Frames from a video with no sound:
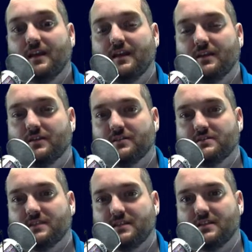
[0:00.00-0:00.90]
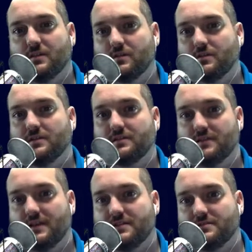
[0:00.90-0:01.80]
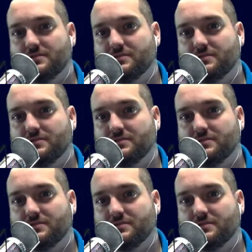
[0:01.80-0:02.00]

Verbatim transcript: You know, there's nothing going on in your house.